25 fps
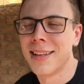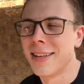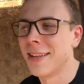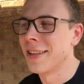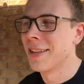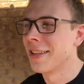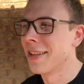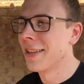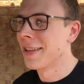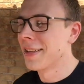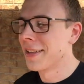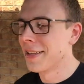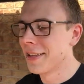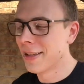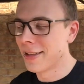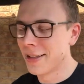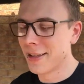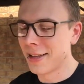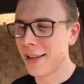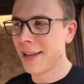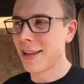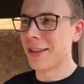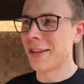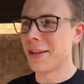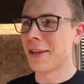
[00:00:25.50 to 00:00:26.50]
I will.
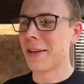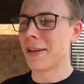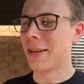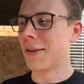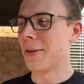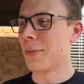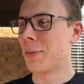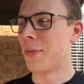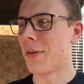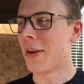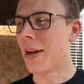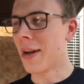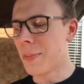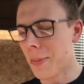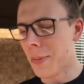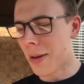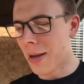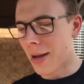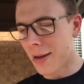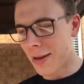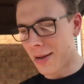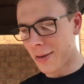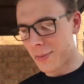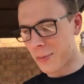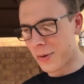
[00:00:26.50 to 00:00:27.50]
And then we've got
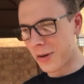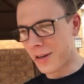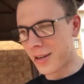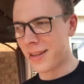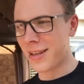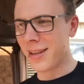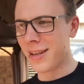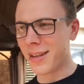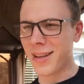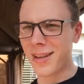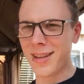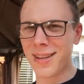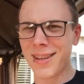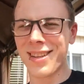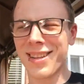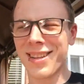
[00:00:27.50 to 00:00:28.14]
Matt working the